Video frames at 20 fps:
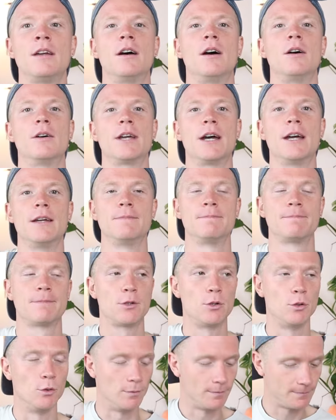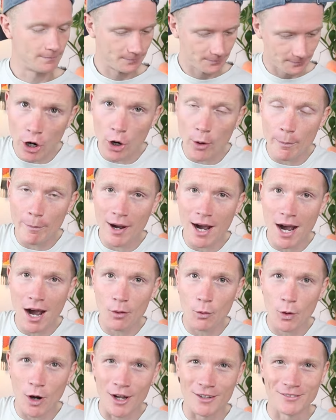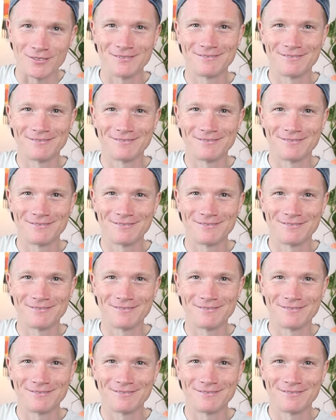Okay, cool. Tutorial part 1.